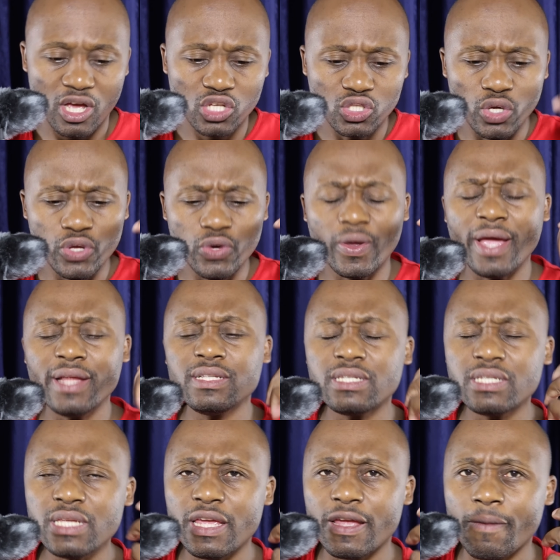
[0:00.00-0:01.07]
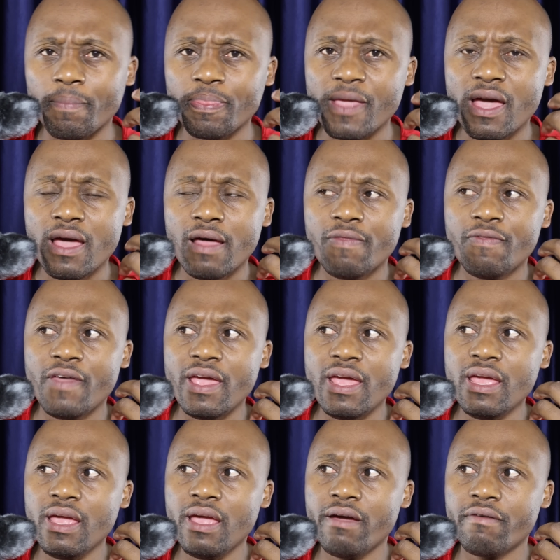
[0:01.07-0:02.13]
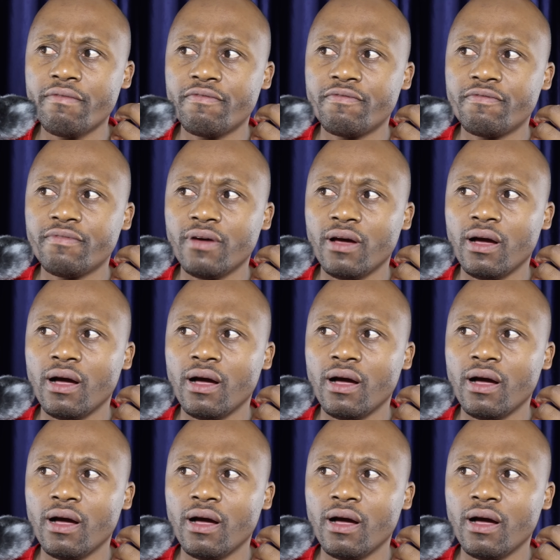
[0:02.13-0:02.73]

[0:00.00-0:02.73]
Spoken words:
So you can see they have